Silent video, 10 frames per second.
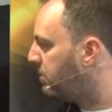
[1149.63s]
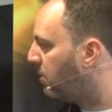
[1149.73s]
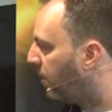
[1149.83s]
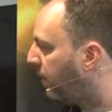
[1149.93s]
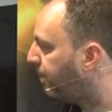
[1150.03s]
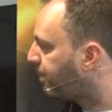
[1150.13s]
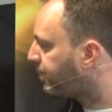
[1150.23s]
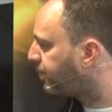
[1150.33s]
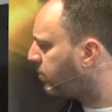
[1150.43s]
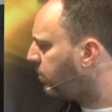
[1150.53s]
tomorrow.
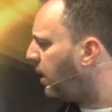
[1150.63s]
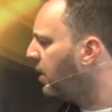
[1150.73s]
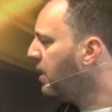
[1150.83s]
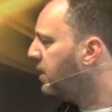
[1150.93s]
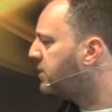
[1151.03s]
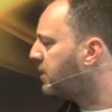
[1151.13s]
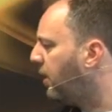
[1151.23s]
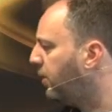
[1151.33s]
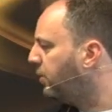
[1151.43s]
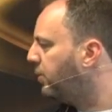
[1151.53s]

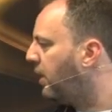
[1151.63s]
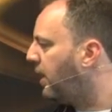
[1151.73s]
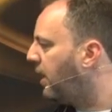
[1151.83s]
So